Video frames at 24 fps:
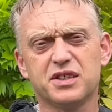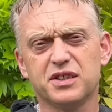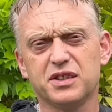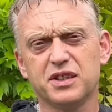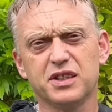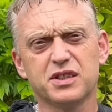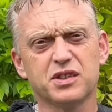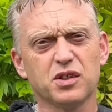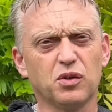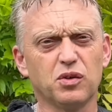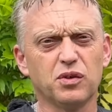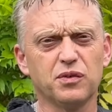are
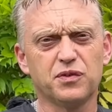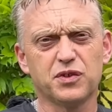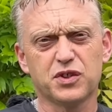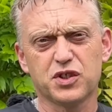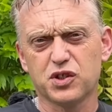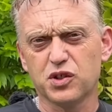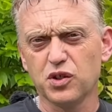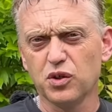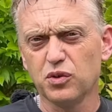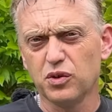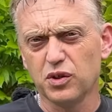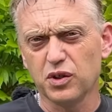designed for
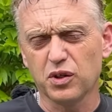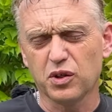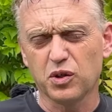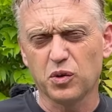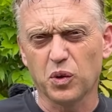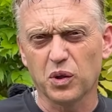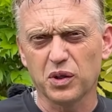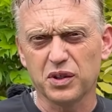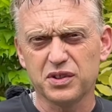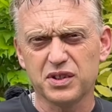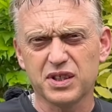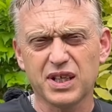studio
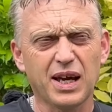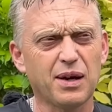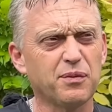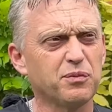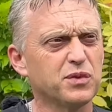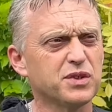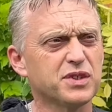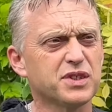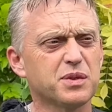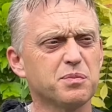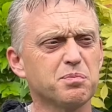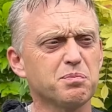quality
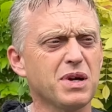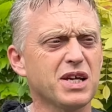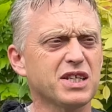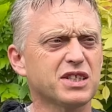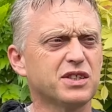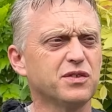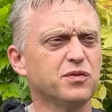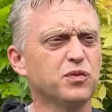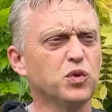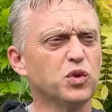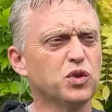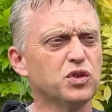cameras, the
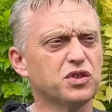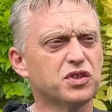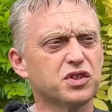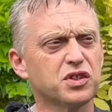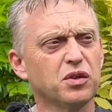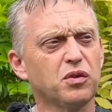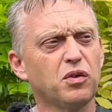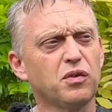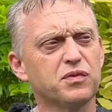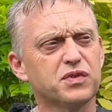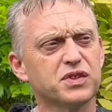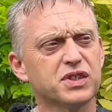massive ones,
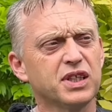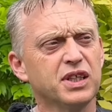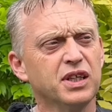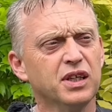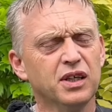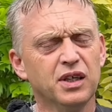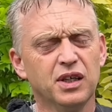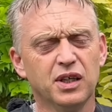so obviously